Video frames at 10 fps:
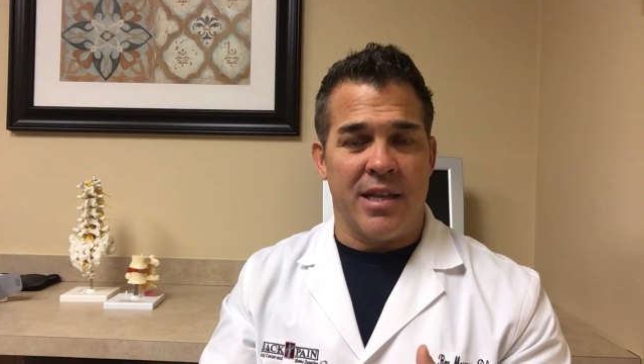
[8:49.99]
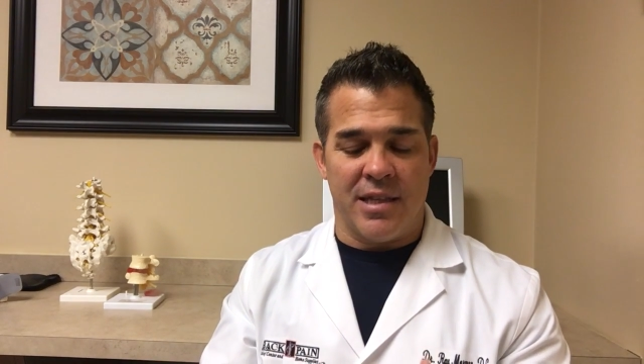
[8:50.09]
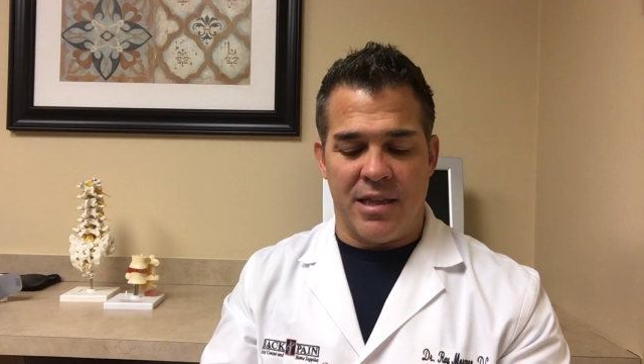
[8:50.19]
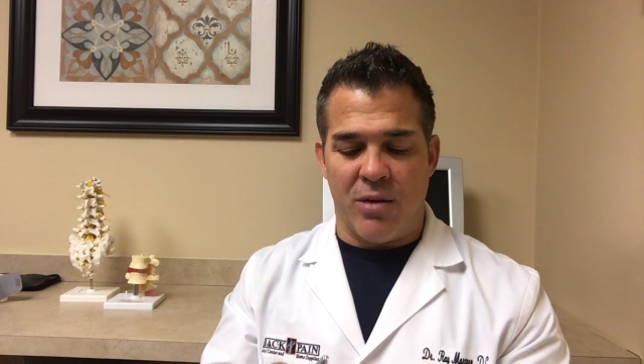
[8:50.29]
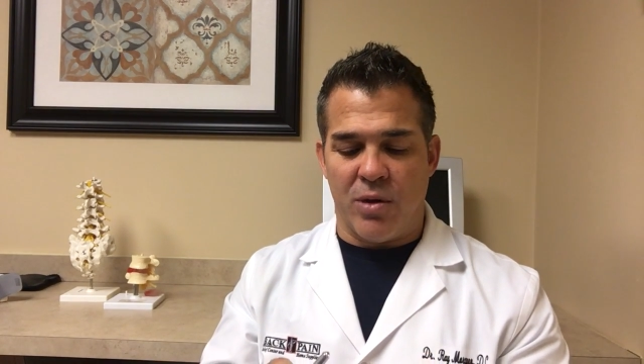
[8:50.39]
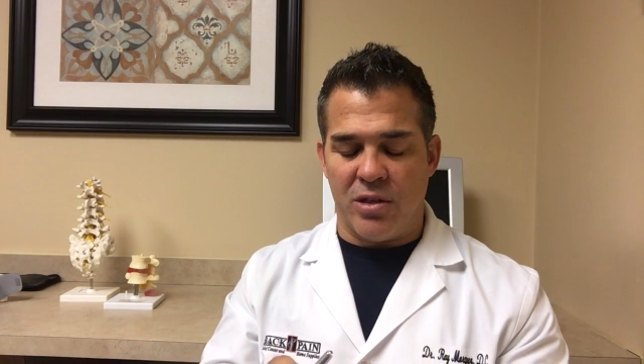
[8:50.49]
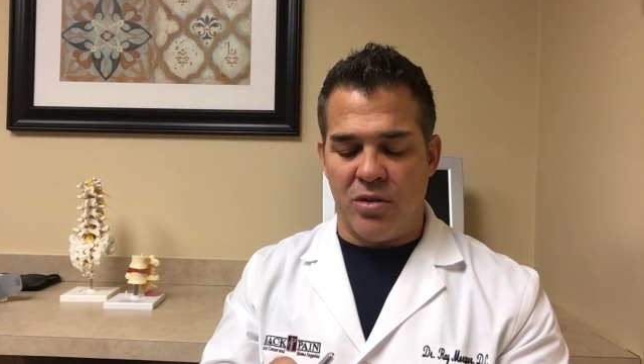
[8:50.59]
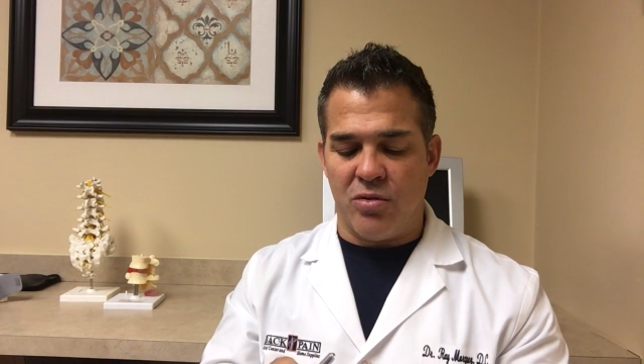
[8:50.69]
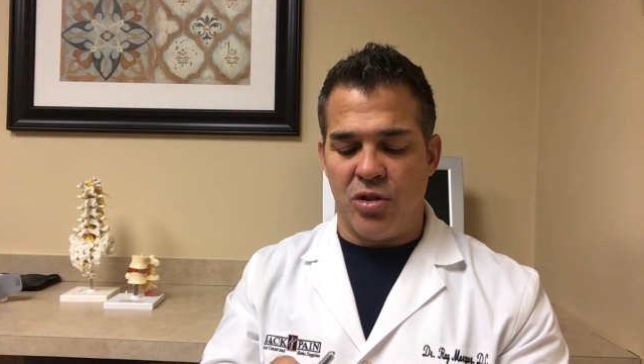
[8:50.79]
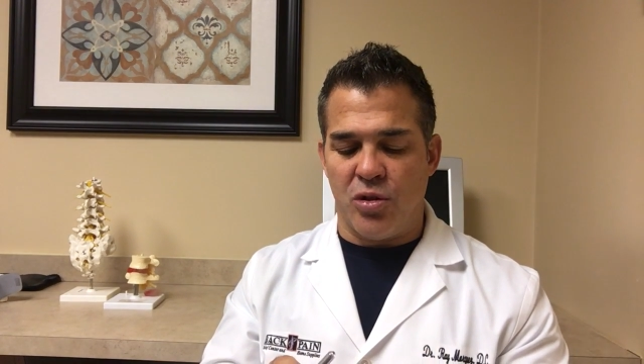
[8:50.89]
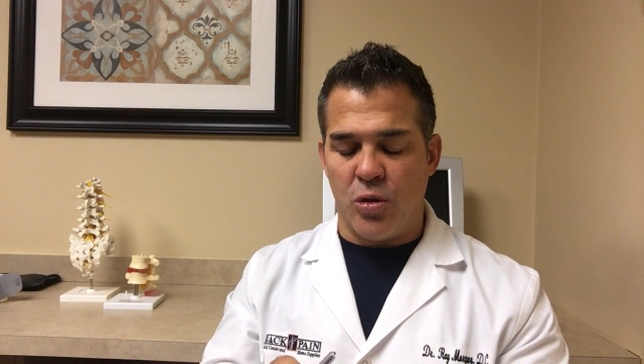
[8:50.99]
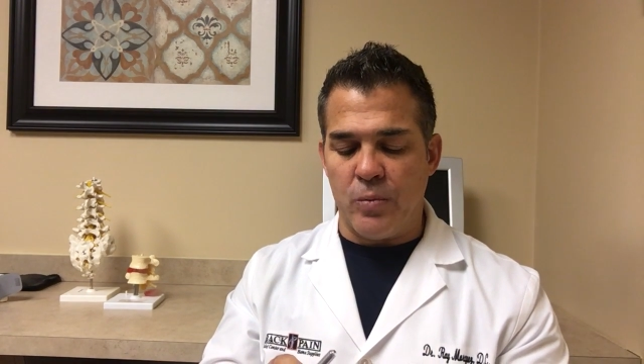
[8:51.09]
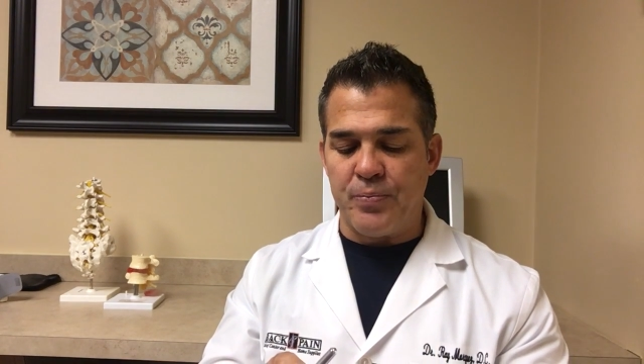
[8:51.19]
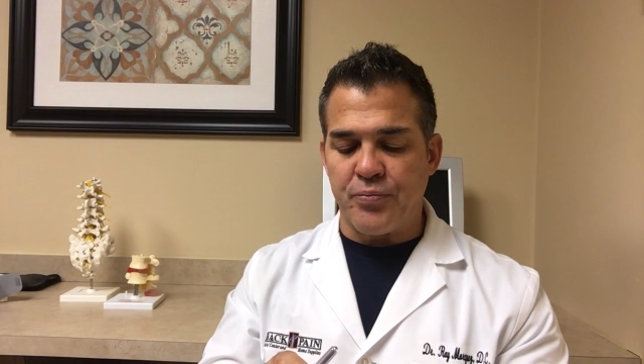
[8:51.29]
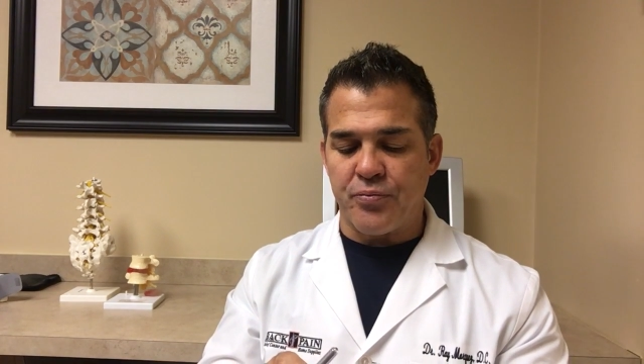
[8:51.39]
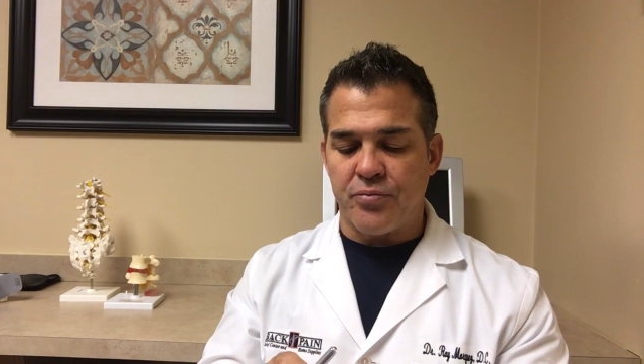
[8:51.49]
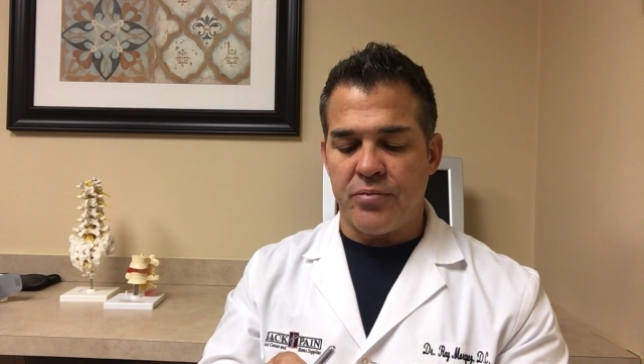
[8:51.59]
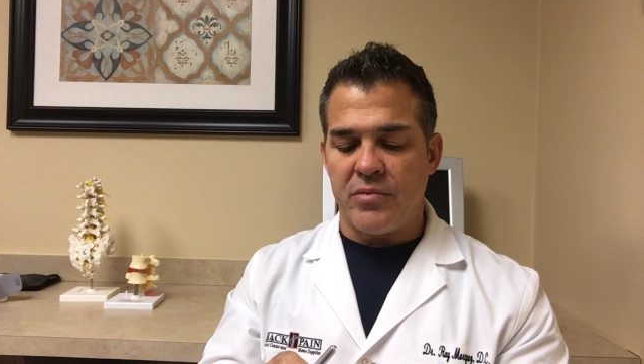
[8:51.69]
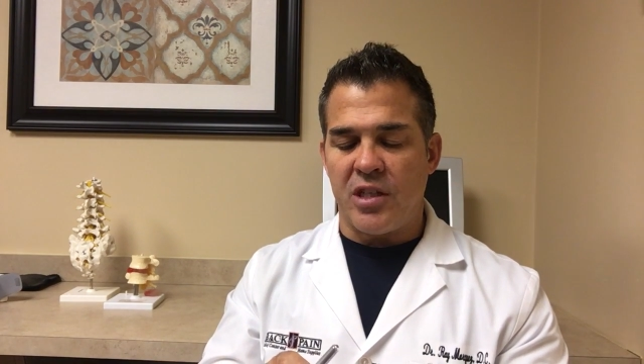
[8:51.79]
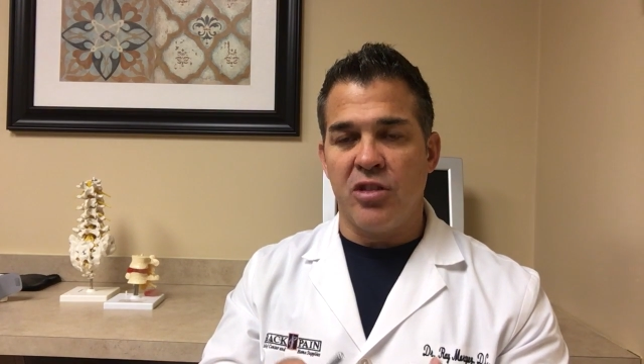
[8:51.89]
and then they want you to
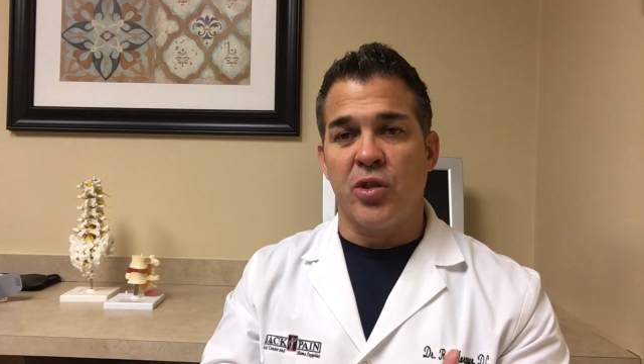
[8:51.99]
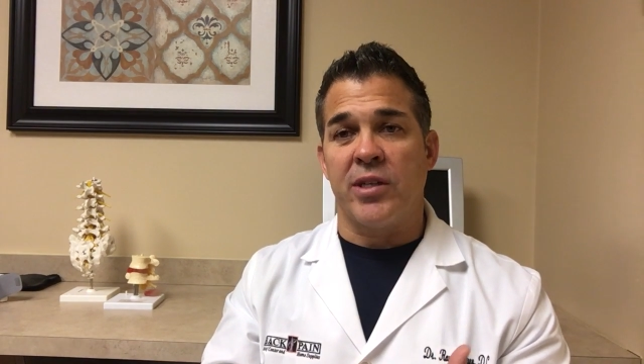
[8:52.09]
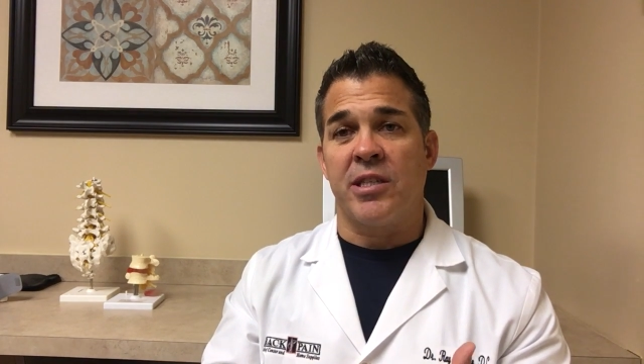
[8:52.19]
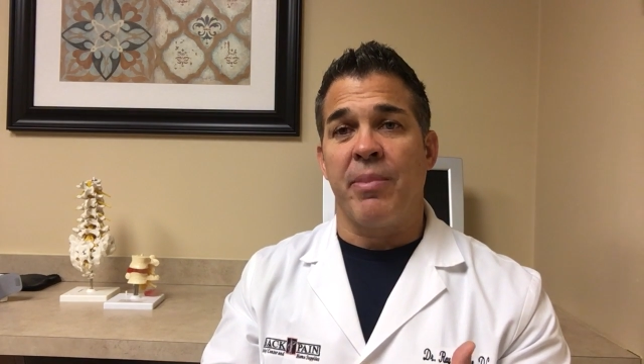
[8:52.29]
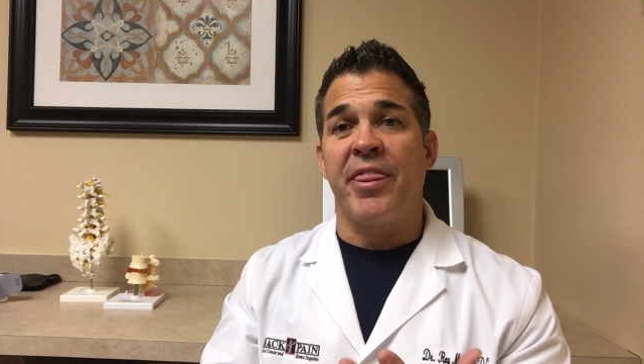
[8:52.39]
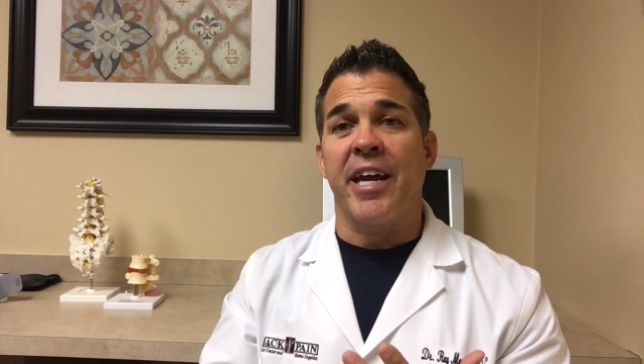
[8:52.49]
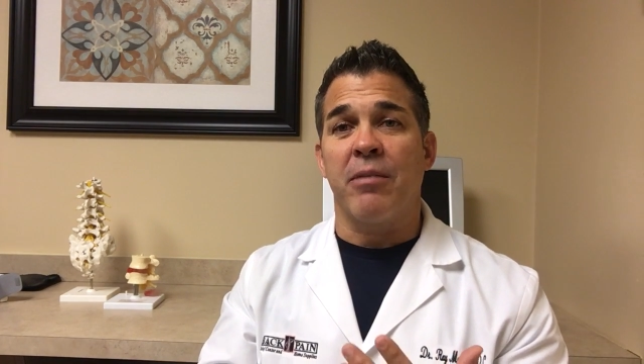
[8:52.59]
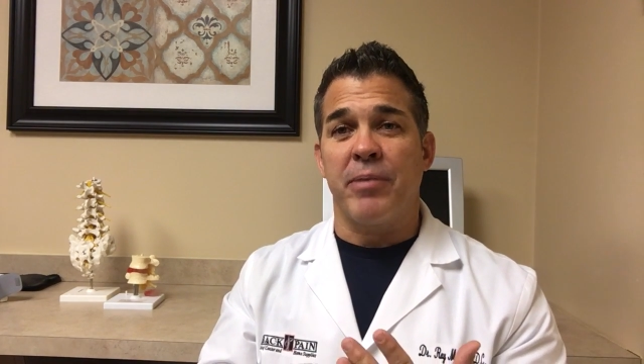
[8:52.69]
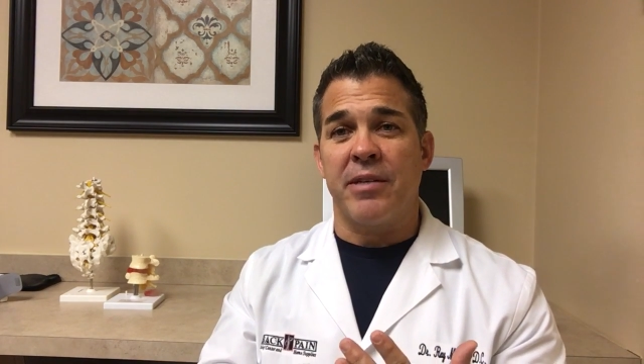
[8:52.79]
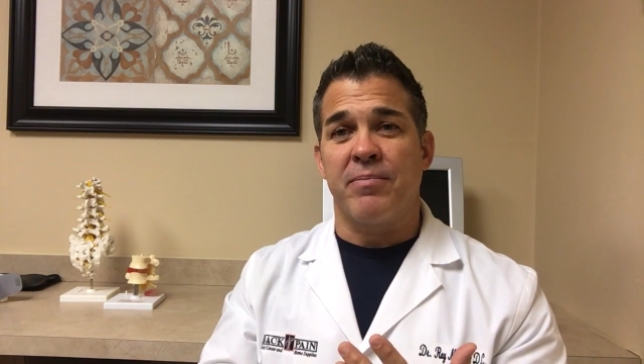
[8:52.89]
start some therapy.